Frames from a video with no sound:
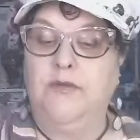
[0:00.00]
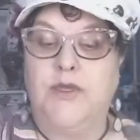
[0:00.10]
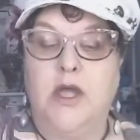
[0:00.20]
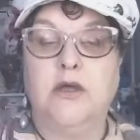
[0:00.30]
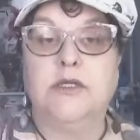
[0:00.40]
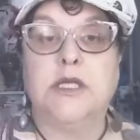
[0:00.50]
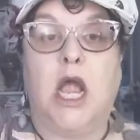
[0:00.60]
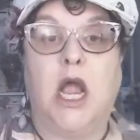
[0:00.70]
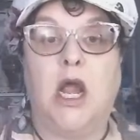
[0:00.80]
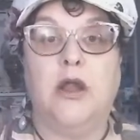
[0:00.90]
those
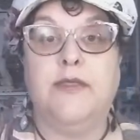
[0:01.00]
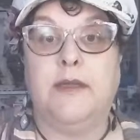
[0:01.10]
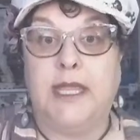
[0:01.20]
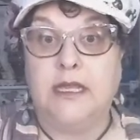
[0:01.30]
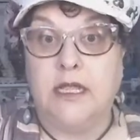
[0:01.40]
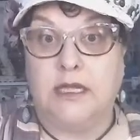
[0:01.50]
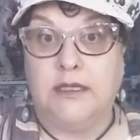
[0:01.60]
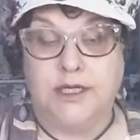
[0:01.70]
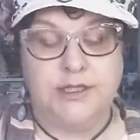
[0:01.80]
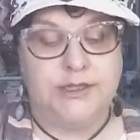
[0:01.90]
are the main
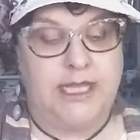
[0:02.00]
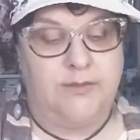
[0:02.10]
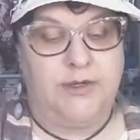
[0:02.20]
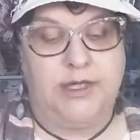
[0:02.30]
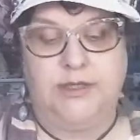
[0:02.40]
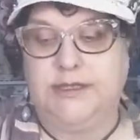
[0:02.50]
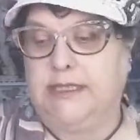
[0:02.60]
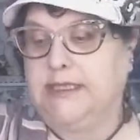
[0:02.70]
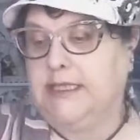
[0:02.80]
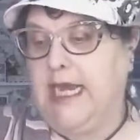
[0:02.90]
colors that we're
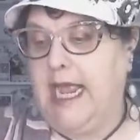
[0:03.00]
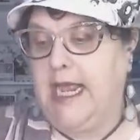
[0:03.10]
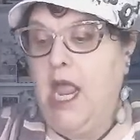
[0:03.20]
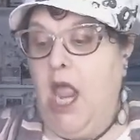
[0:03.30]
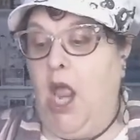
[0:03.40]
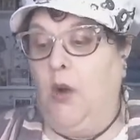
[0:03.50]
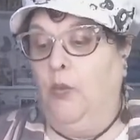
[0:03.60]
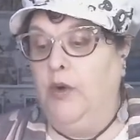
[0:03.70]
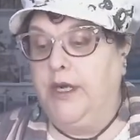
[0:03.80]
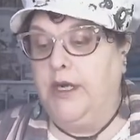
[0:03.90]
using today.
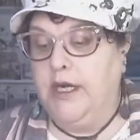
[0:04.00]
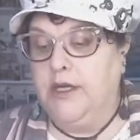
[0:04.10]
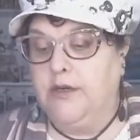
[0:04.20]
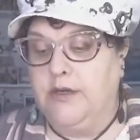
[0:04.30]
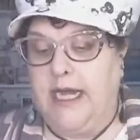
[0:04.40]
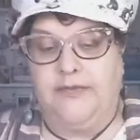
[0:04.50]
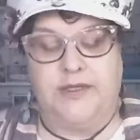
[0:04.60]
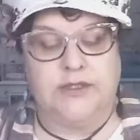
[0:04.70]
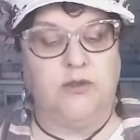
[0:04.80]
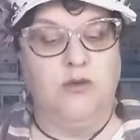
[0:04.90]
We're going to create
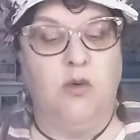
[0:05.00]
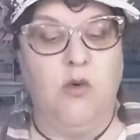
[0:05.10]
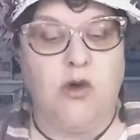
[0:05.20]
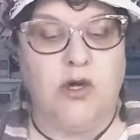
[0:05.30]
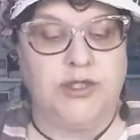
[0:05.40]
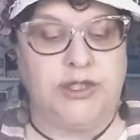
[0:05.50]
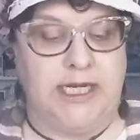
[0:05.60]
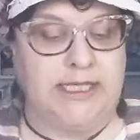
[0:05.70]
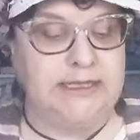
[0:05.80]
this gorgeous